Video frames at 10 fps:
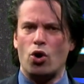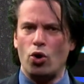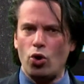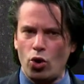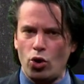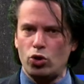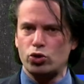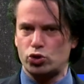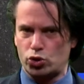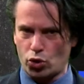
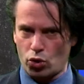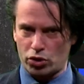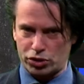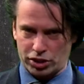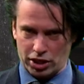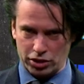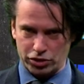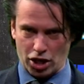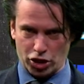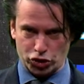all solar
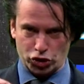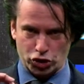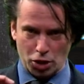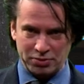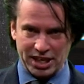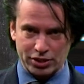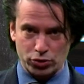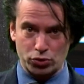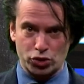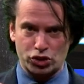cells are subject
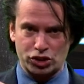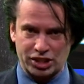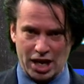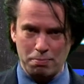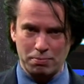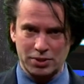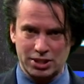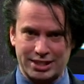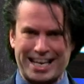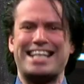to the same
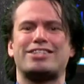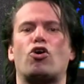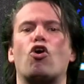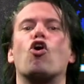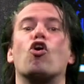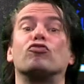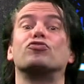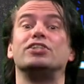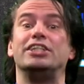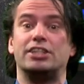set of
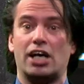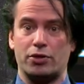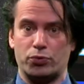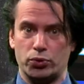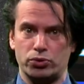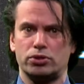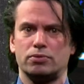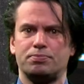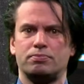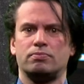design rules.
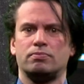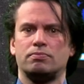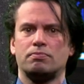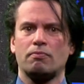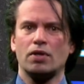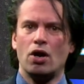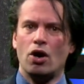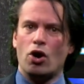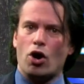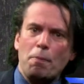
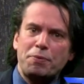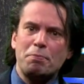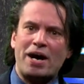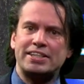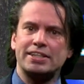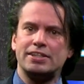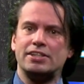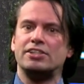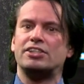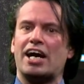Optimizing the
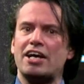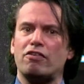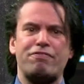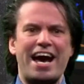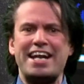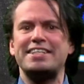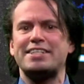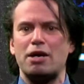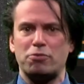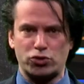design of any
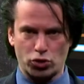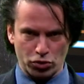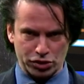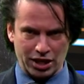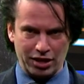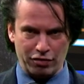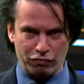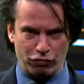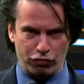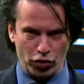type of solar cell
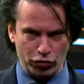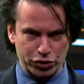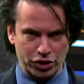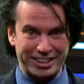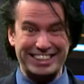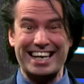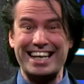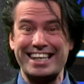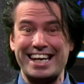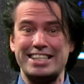involves a
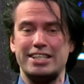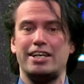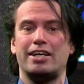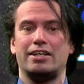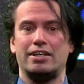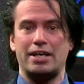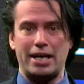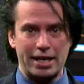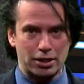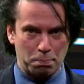delicate
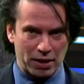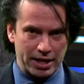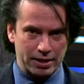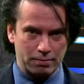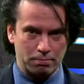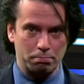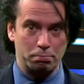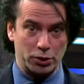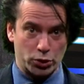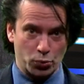interplay
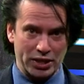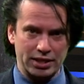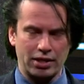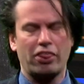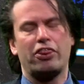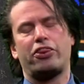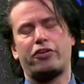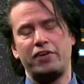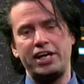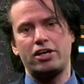between
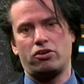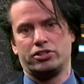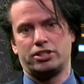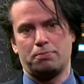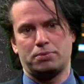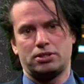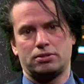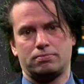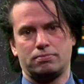three concepts.